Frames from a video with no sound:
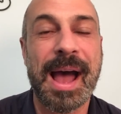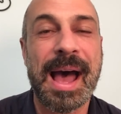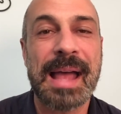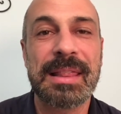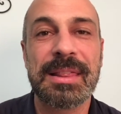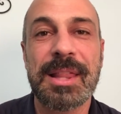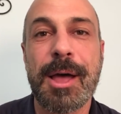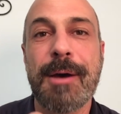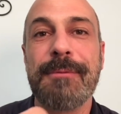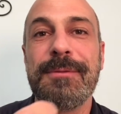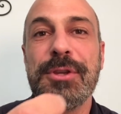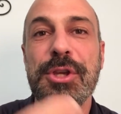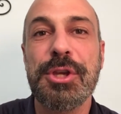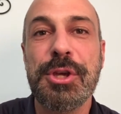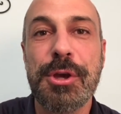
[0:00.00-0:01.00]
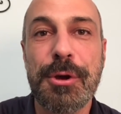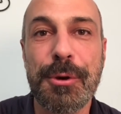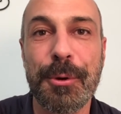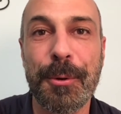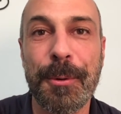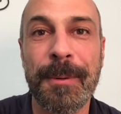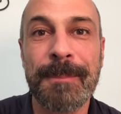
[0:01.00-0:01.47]
I love
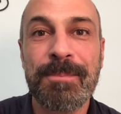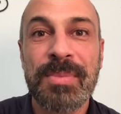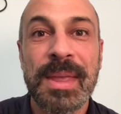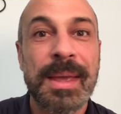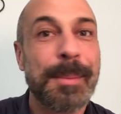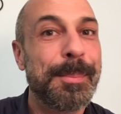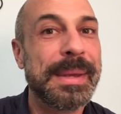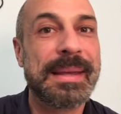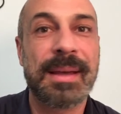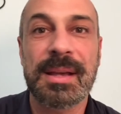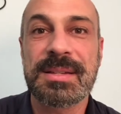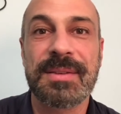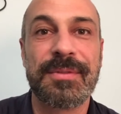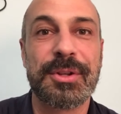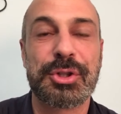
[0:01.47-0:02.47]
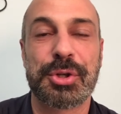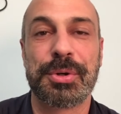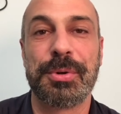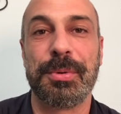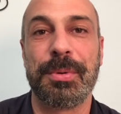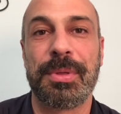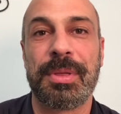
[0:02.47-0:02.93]
you because of the
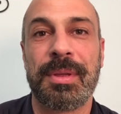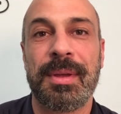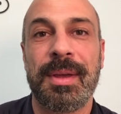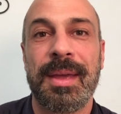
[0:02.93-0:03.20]
truth.